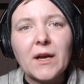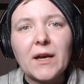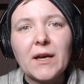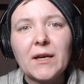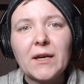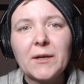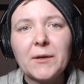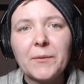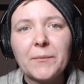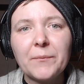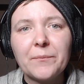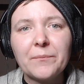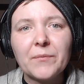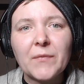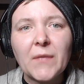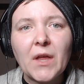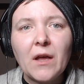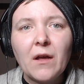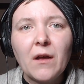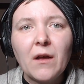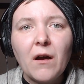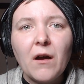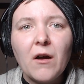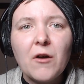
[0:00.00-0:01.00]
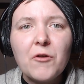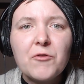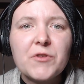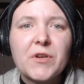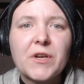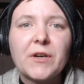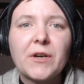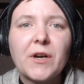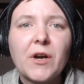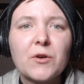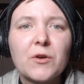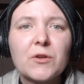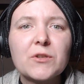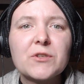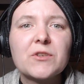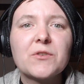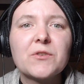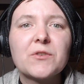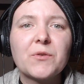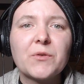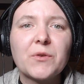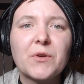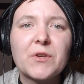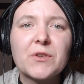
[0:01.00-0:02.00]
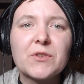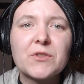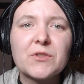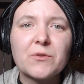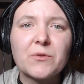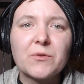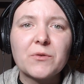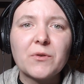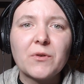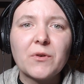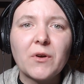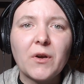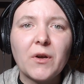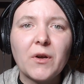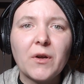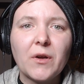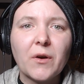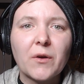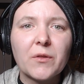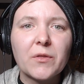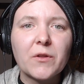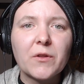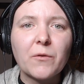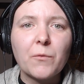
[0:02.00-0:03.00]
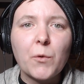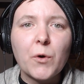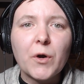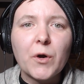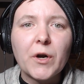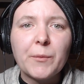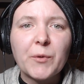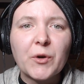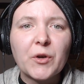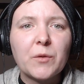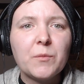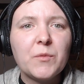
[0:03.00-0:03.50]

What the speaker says: I also saw on the Warhammer